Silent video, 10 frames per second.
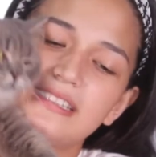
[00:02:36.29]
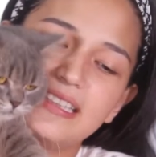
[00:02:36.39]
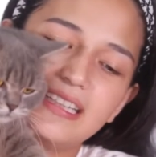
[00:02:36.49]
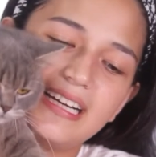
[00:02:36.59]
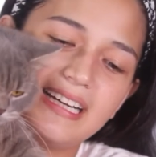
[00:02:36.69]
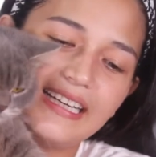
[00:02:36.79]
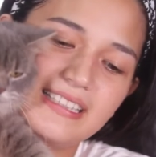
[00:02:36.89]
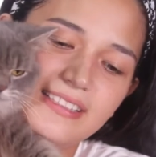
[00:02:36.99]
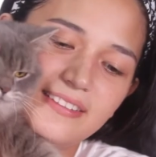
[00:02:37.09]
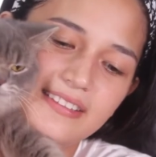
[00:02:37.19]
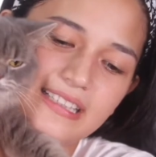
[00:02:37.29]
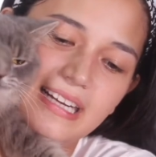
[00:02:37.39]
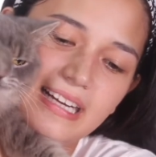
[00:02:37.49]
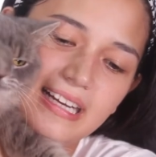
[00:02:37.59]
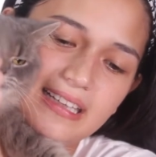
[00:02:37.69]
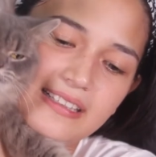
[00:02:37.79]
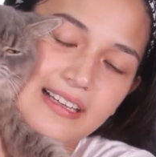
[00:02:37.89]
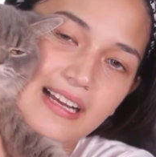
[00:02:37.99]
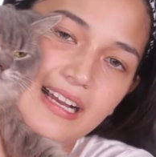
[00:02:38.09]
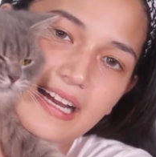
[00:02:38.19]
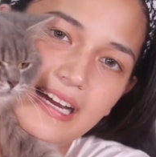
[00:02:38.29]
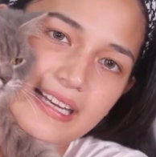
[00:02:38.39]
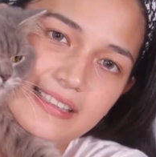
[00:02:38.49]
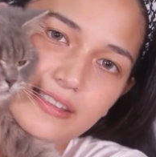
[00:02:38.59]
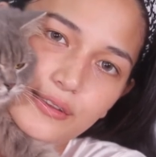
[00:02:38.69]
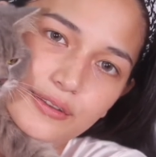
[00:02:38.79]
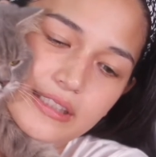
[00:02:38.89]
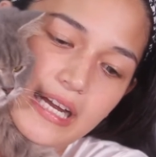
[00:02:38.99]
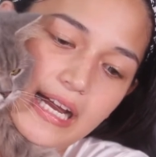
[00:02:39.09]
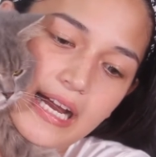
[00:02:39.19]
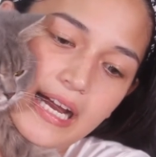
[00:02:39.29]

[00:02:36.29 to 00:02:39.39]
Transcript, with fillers: Say hi, Luna. Hi, Luna.